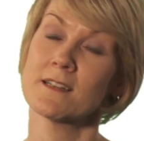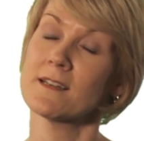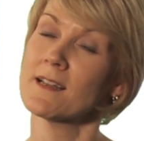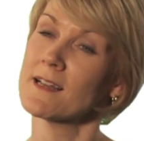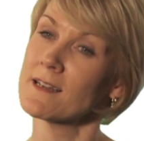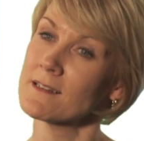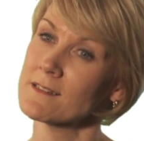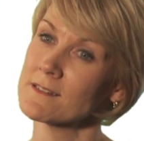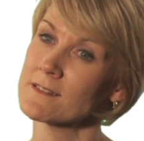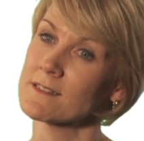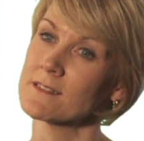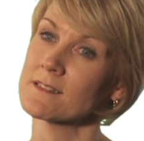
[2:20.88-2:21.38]

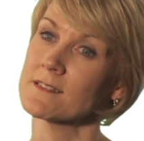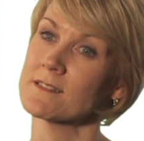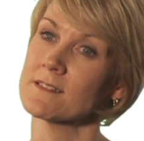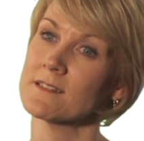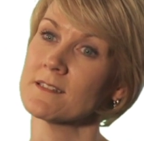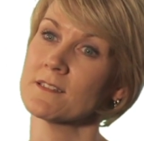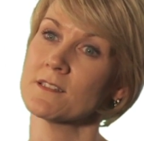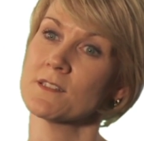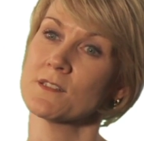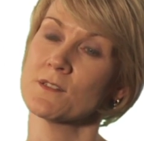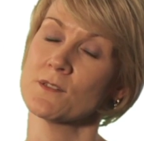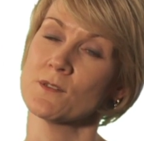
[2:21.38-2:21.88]
allows us
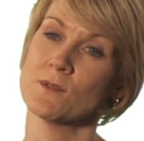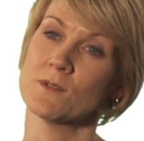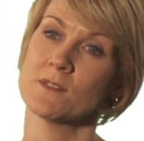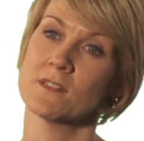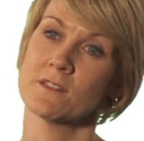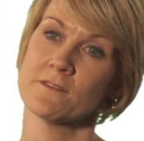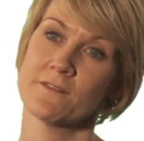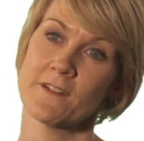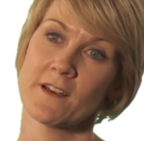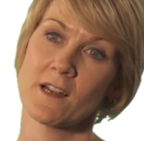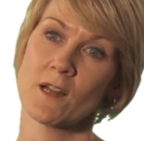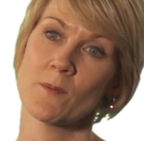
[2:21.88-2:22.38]
to
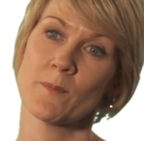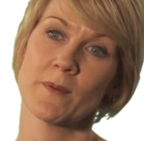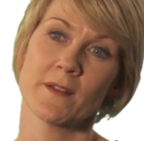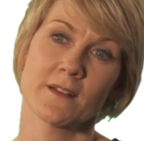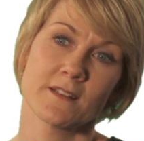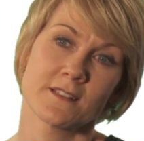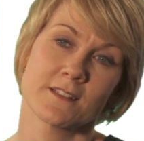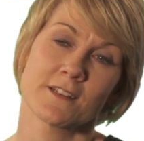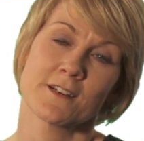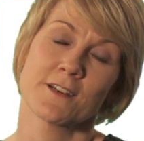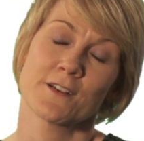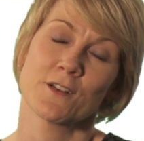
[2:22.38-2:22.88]
develop
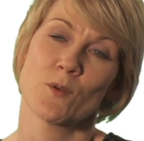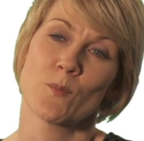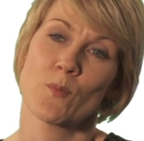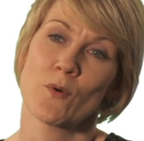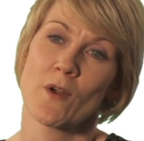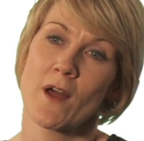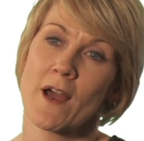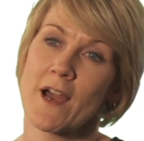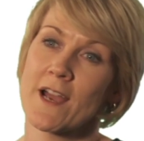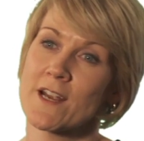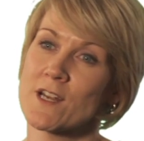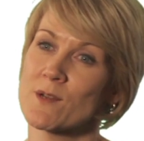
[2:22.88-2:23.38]
internal
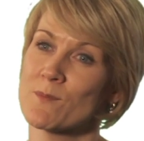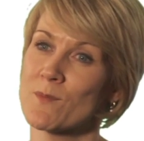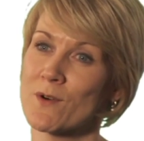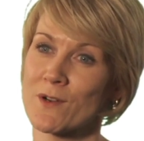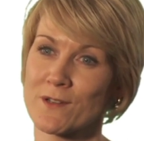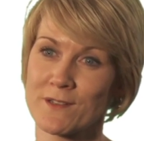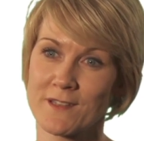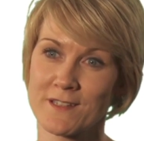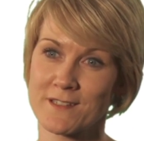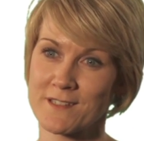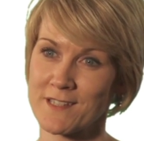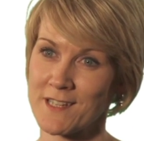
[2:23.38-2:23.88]
pride
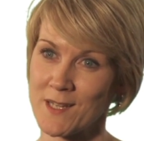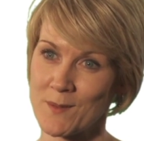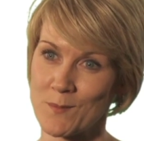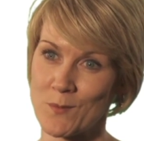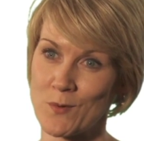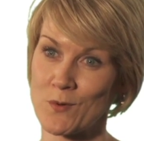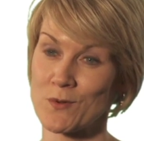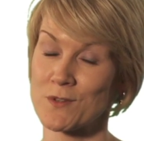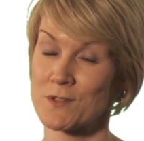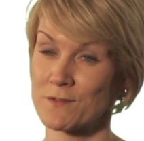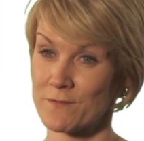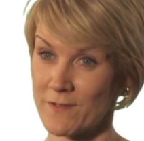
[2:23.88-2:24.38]
among the team
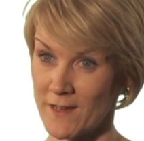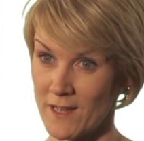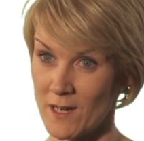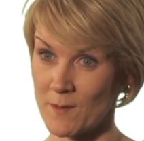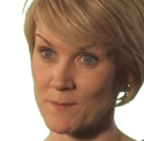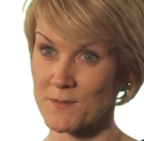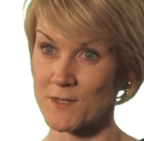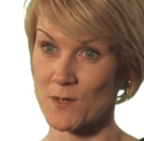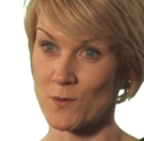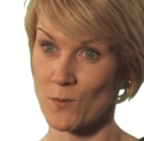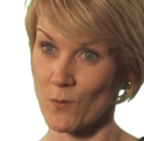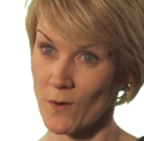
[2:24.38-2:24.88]
who
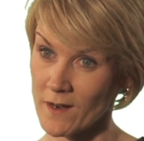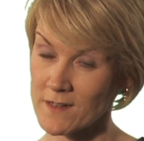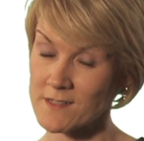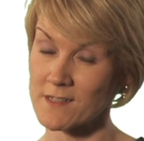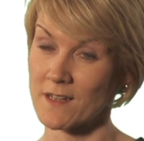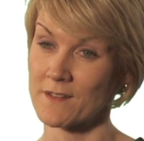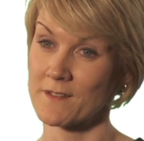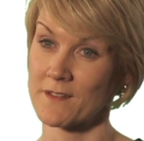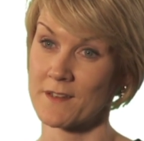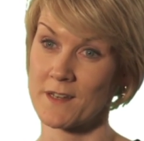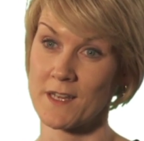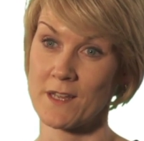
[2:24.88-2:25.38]
developed and worked
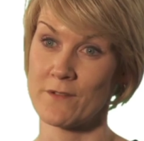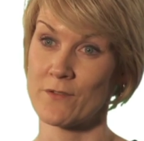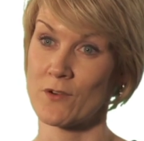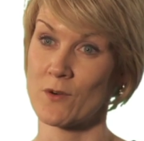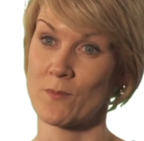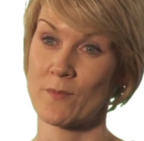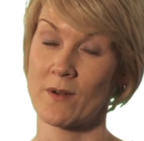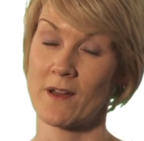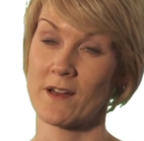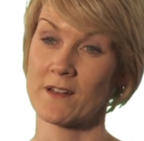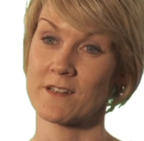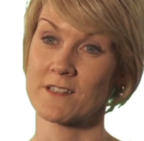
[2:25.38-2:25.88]
on the Nevo
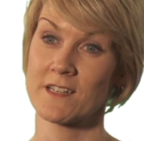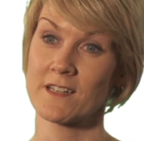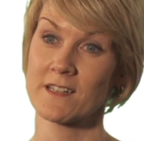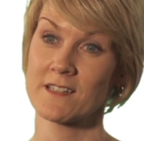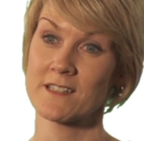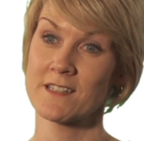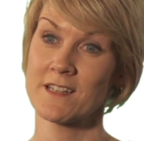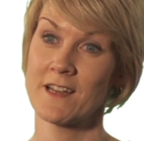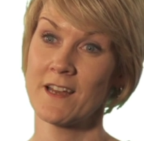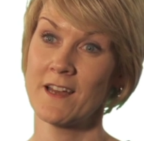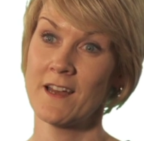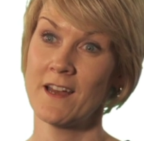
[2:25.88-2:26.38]

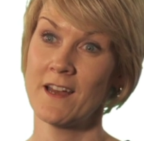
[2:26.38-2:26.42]
project,